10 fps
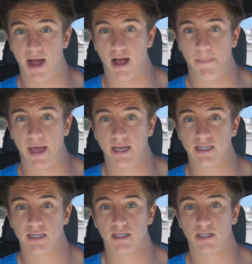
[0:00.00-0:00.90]
mile
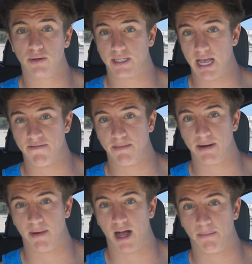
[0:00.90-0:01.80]
pace to a
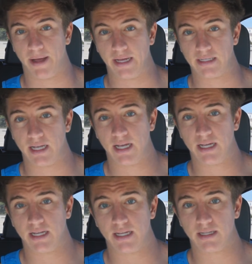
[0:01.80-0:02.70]
7-minute mile pace
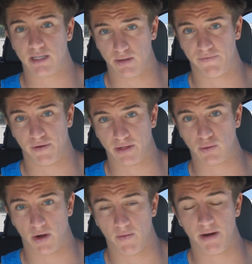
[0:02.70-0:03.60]
for the
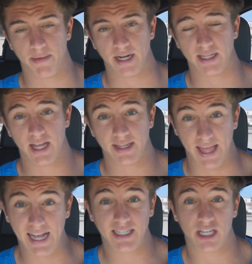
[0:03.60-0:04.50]
21 minutes.
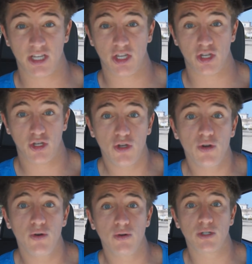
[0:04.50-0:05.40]
That's a
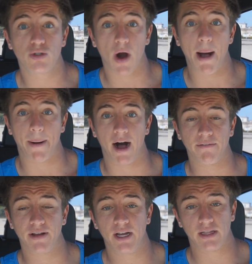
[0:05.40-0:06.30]
huge drop
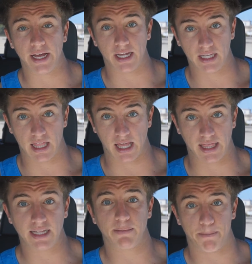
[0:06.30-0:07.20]
off. Like
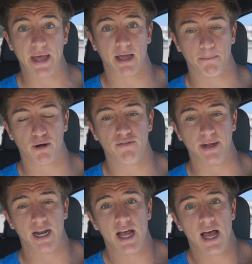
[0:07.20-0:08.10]
that's a big
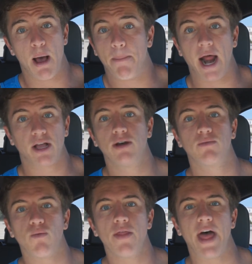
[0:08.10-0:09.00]
improvement. But I
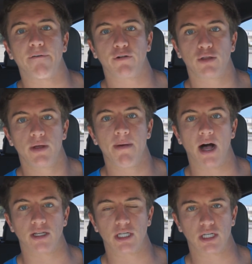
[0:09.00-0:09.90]
couldn't run that for 3
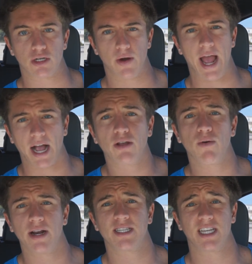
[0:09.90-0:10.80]
miles straight. I
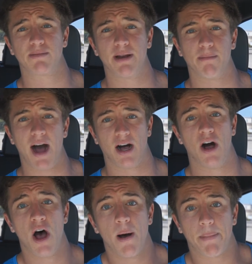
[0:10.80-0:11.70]
could run a 6-minute
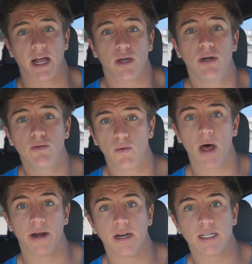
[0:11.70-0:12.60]
mile, but I couldn't
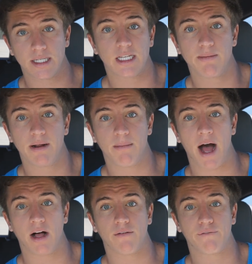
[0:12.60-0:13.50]
run a 6-minute
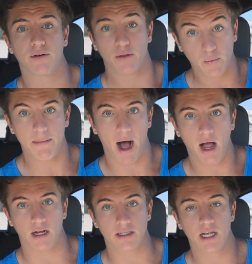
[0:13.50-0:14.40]
mile for 3
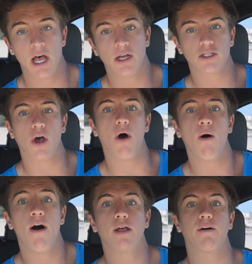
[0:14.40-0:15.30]
miles.
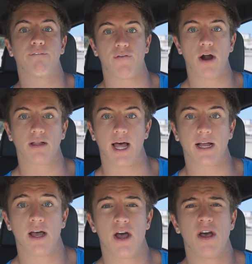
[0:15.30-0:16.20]
So the
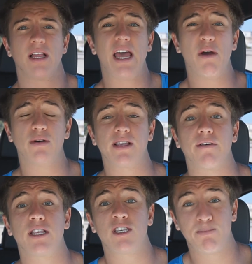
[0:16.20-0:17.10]
fartlek, it was
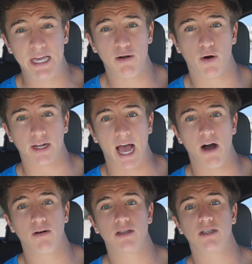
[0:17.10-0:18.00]
a speed
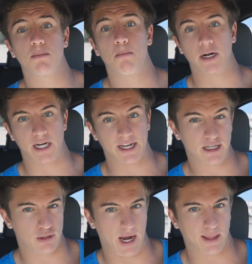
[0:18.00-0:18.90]
workout much like a
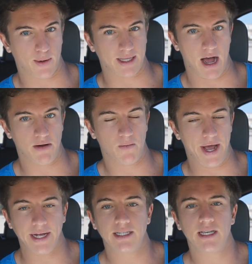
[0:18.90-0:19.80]
strength workout in
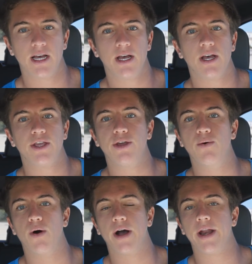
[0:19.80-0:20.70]
weights, you
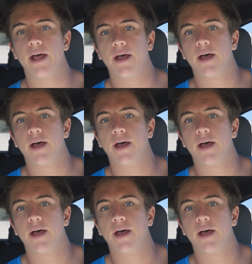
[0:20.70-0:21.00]
would